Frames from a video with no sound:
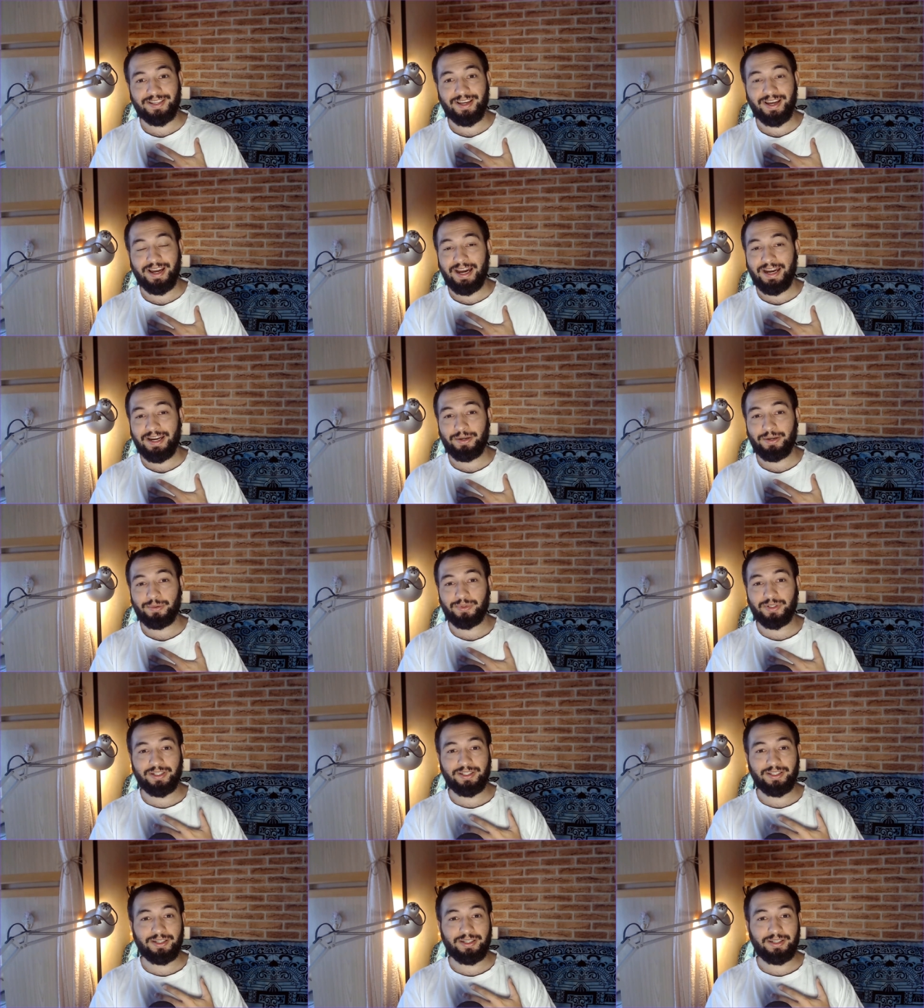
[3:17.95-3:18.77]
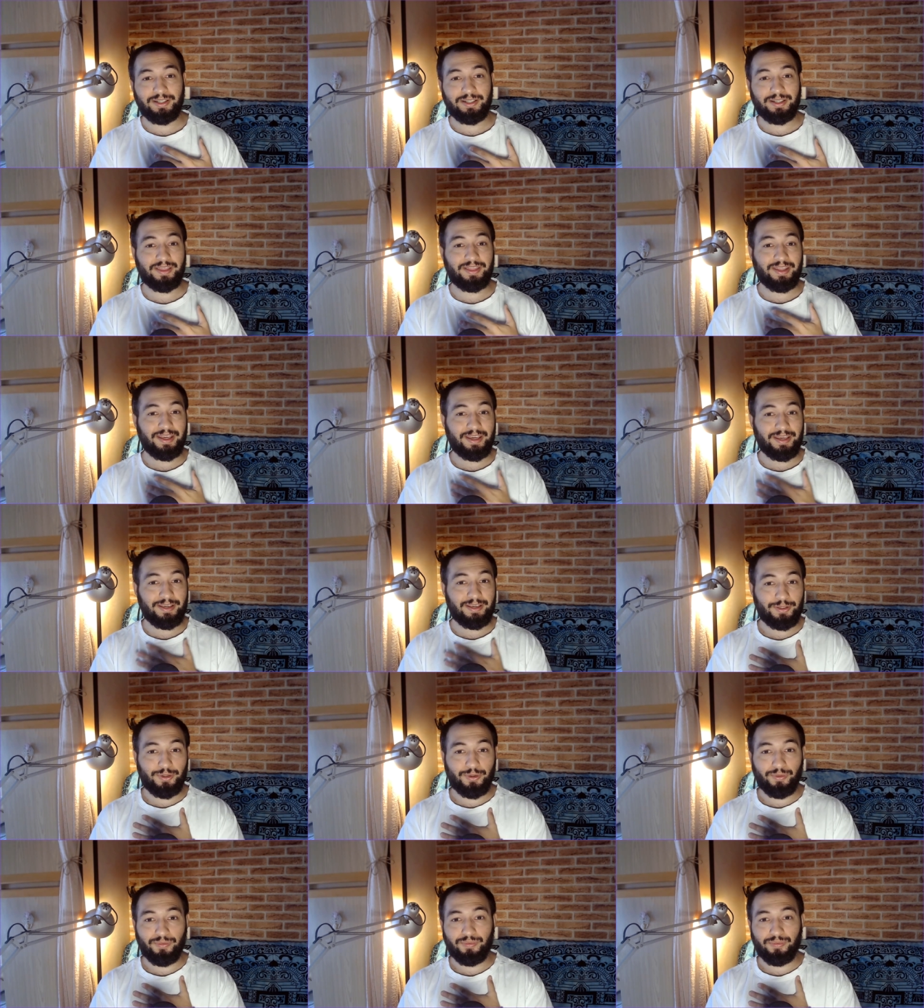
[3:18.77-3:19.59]
I really
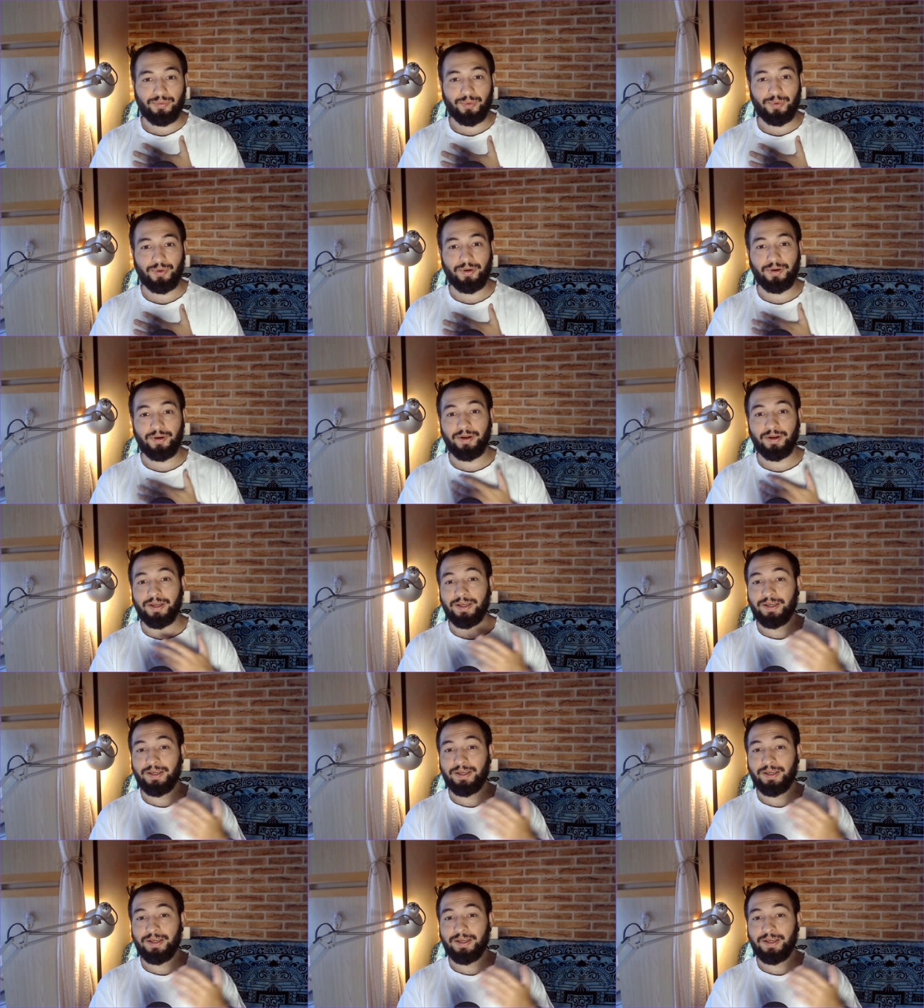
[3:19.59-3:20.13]
thank you for